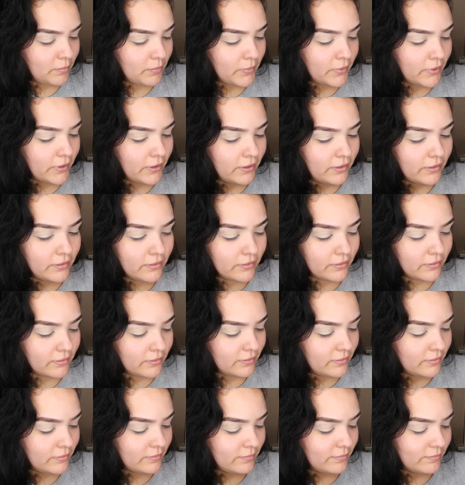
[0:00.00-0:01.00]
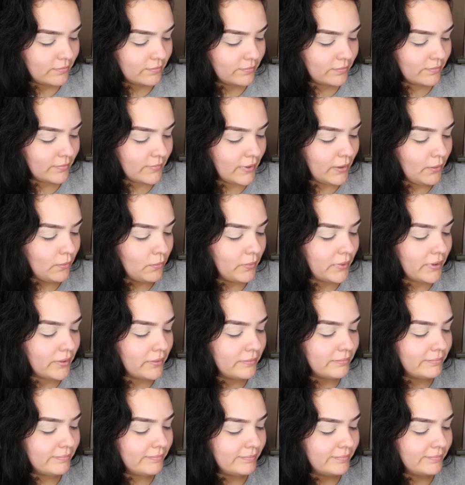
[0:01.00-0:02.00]
But oh
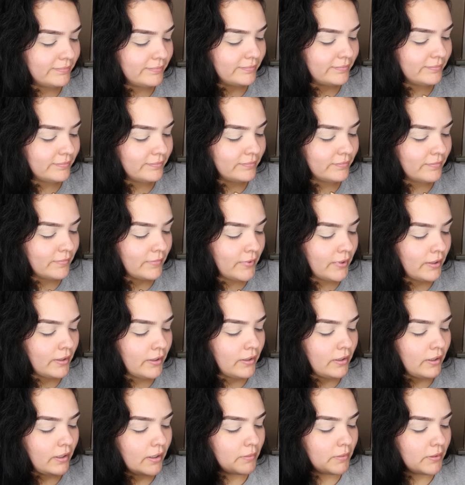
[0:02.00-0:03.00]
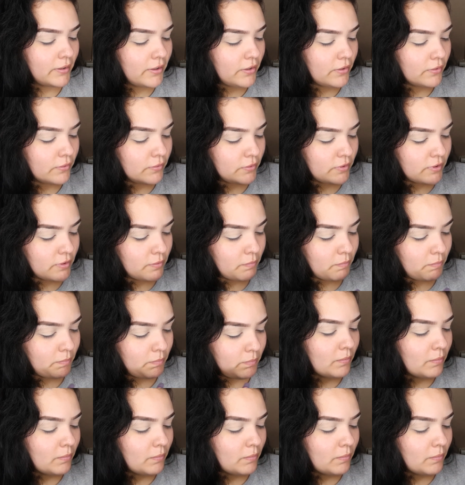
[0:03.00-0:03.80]
well. I'm gonna use